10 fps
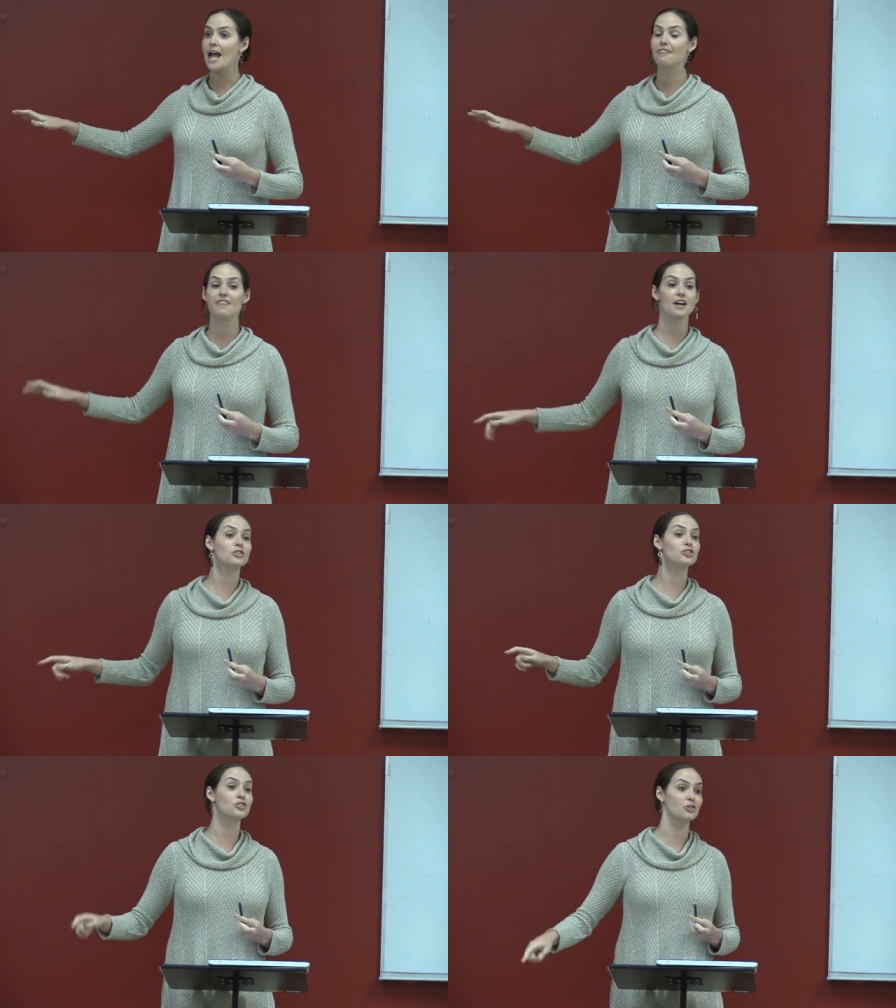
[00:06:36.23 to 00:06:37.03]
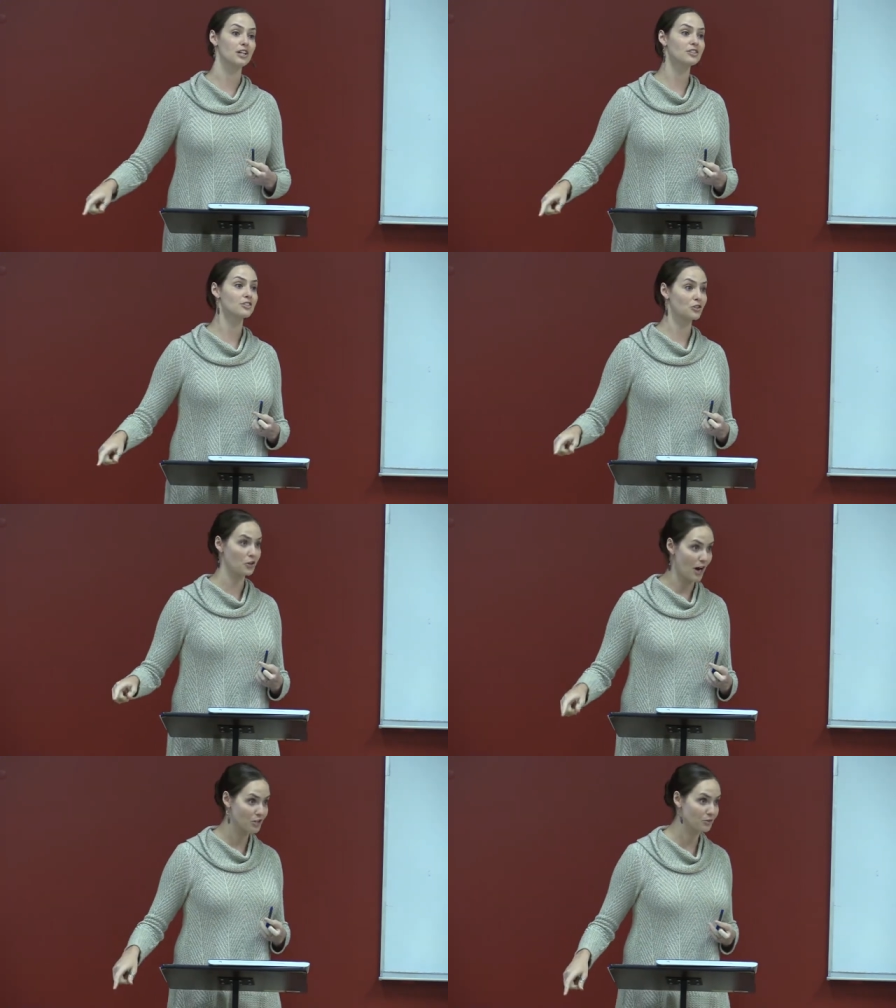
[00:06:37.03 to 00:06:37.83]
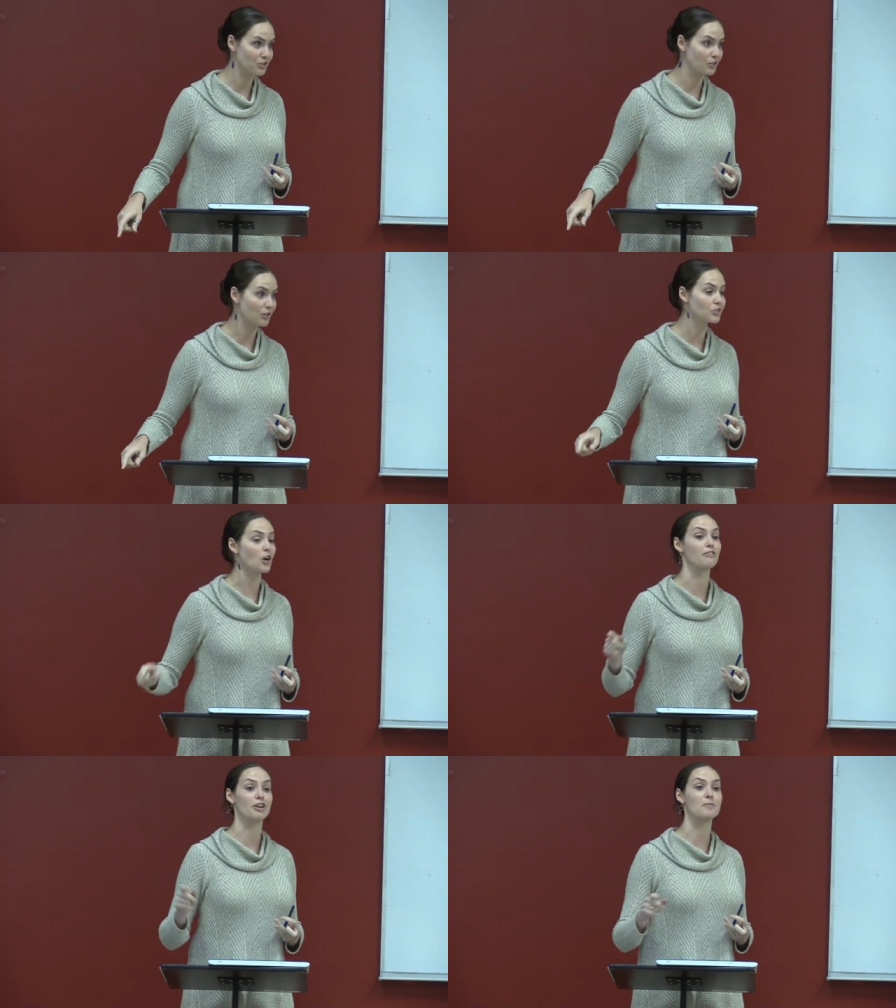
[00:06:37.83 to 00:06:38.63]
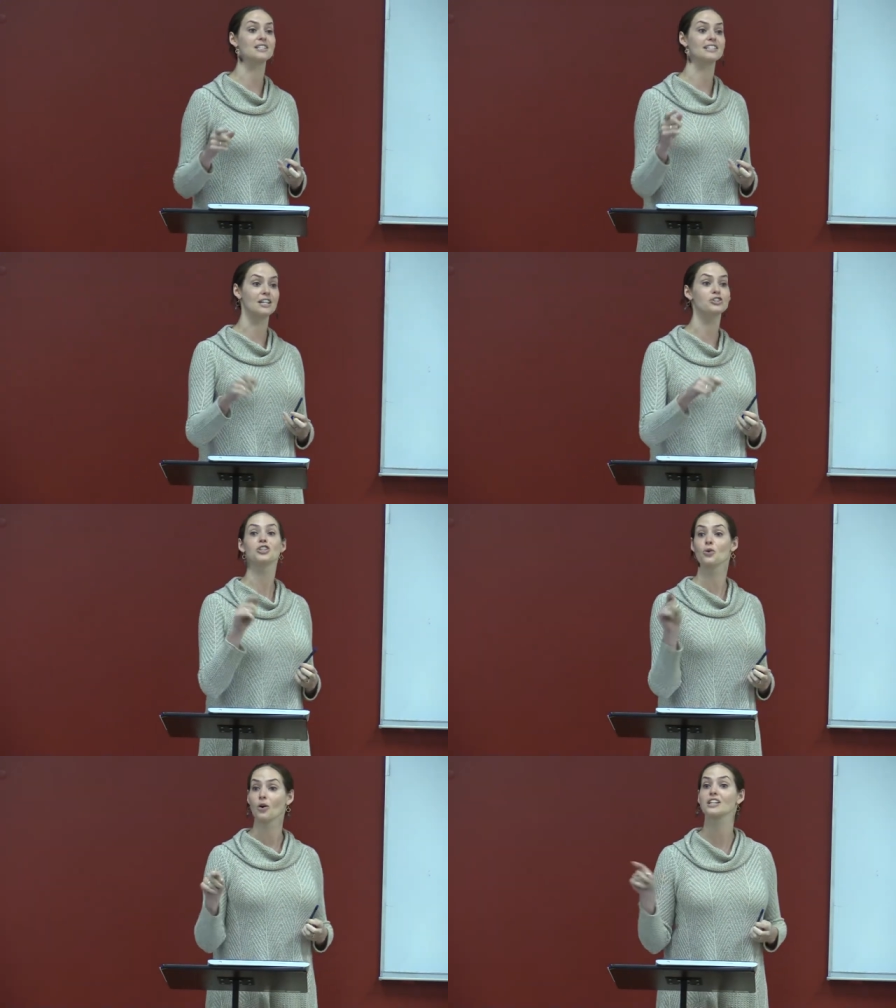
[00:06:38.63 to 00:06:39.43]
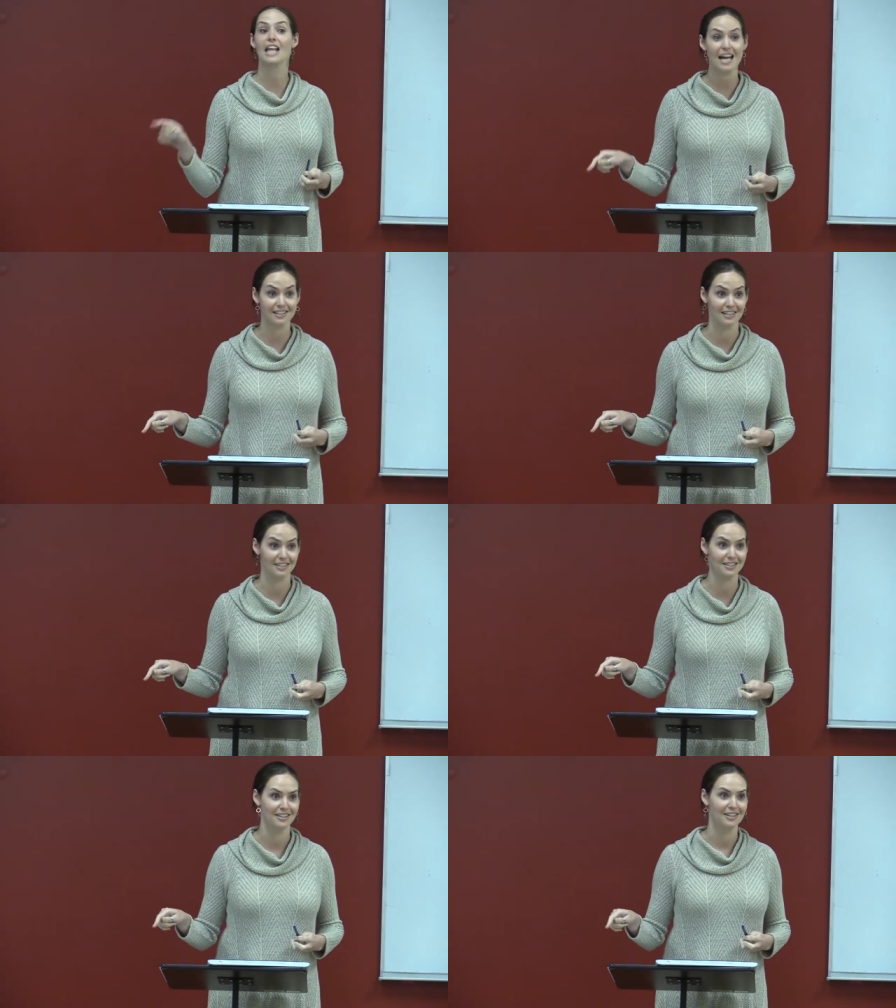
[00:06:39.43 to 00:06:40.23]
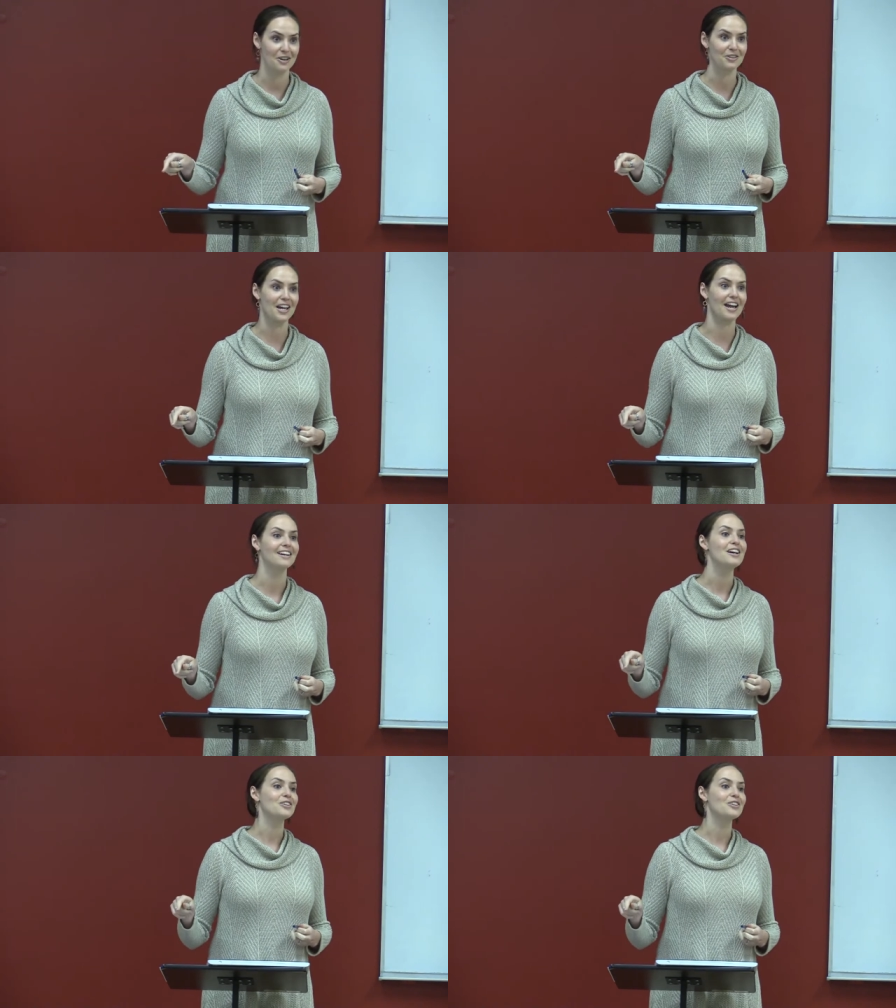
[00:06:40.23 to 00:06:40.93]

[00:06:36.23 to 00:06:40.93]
and their students, the graduate students, are very busy teaching your classes, okay?